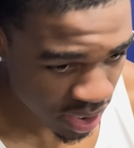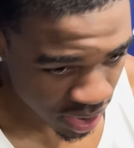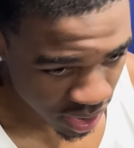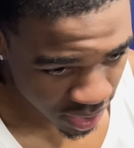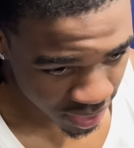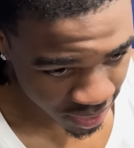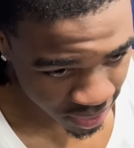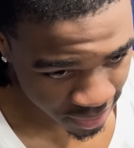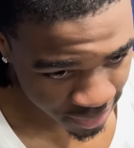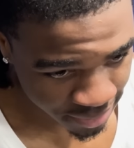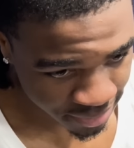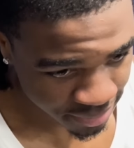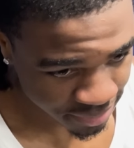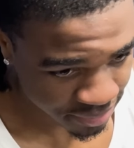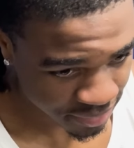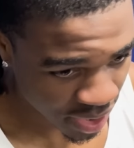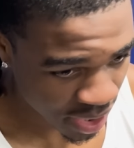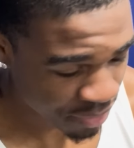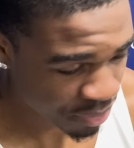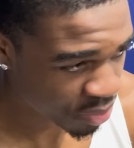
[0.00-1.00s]

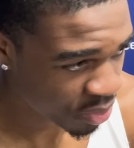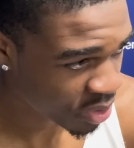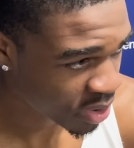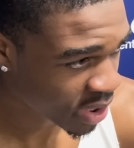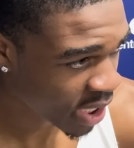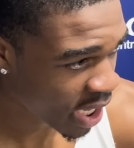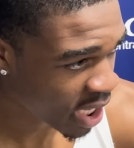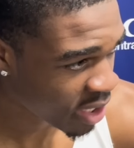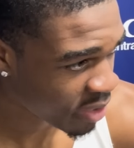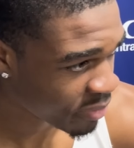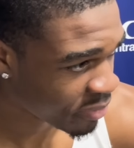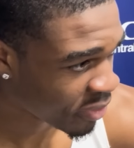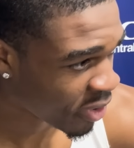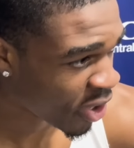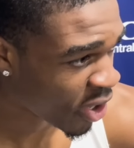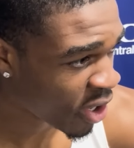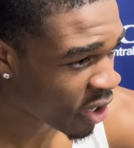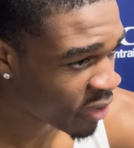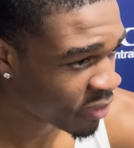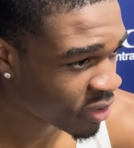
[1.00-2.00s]
Everyone's getting
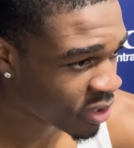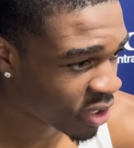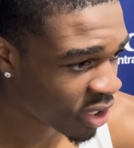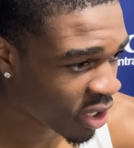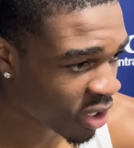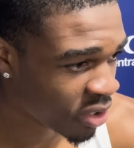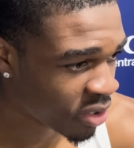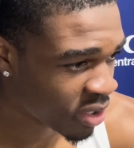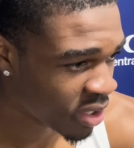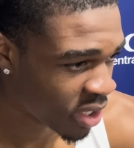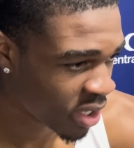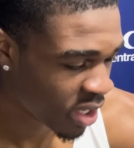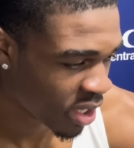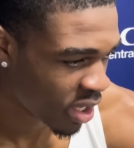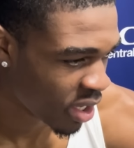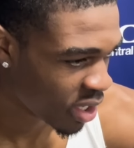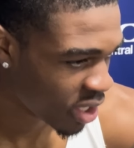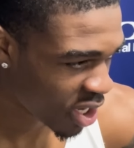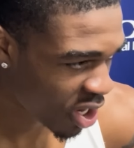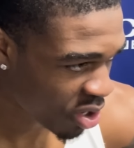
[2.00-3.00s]
involved. So,
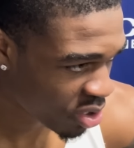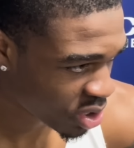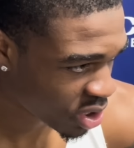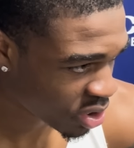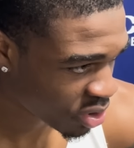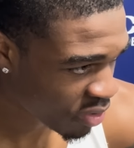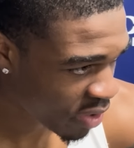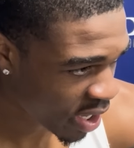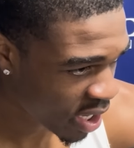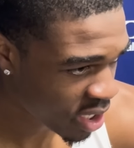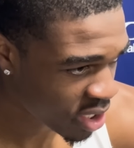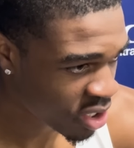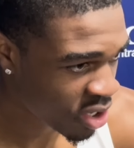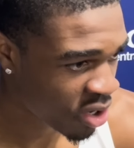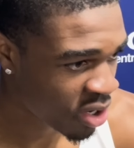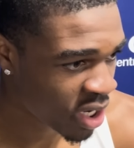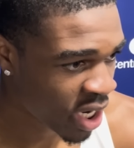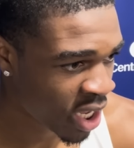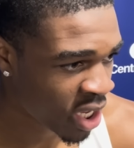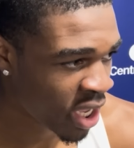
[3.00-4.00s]
you know, it's just great
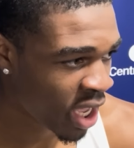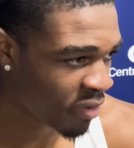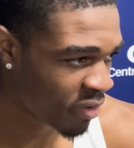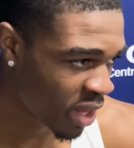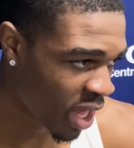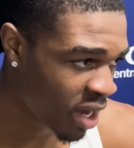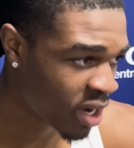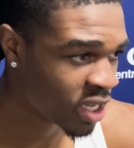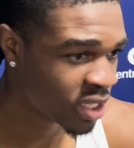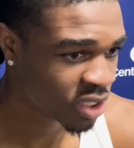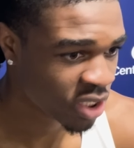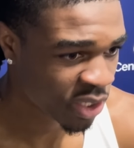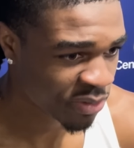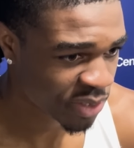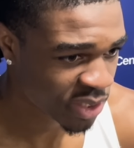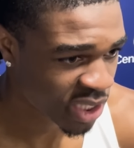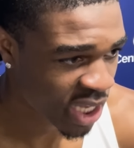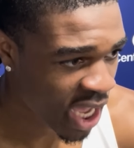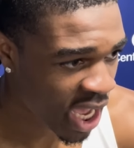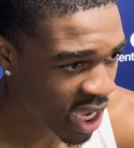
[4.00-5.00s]
knowing that you have a lot of
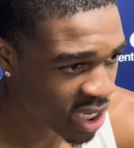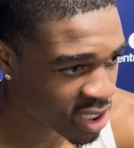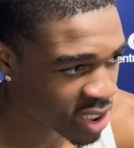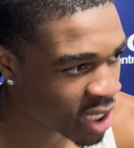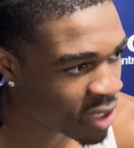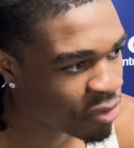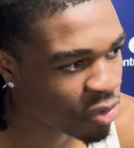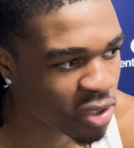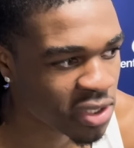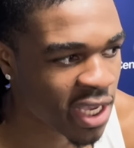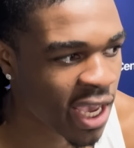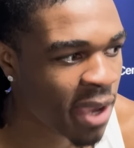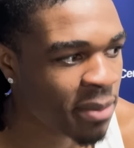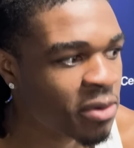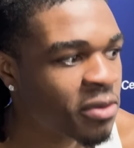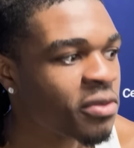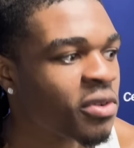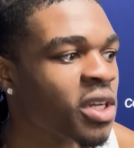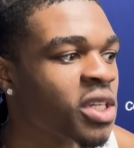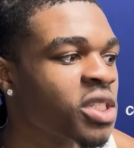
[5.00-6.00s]
unselfish guys and everyone's
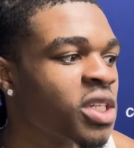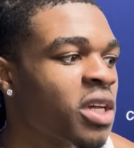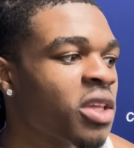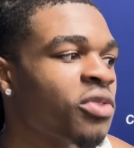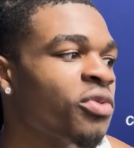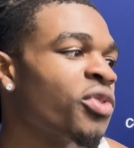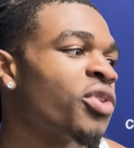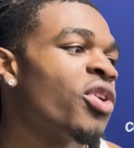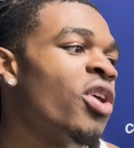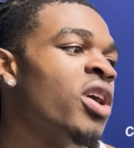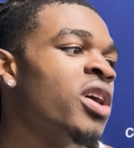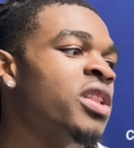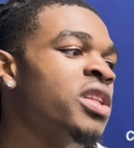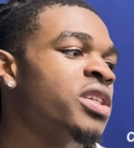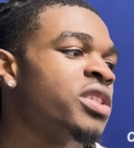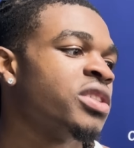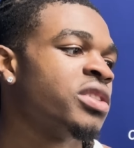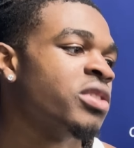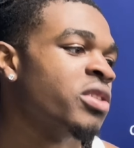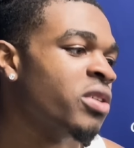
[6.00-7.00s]
happy for each other
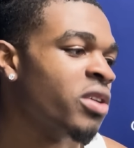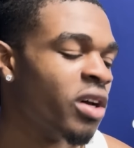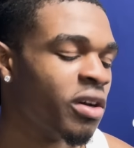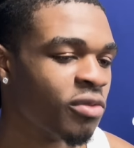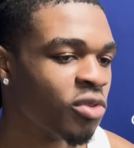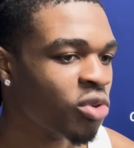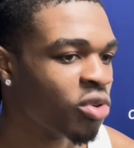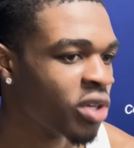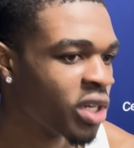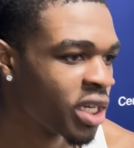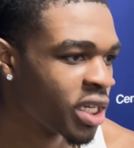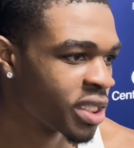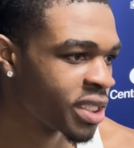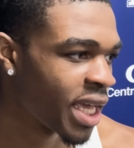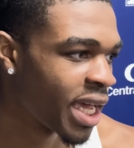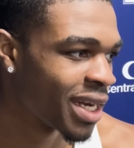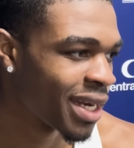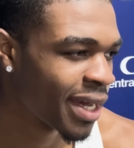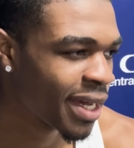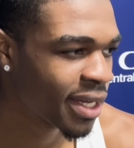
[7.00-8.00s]
regardless of who it is
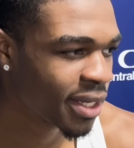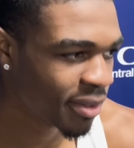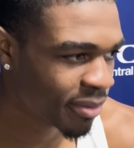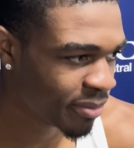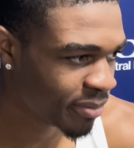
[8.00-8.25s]
that night.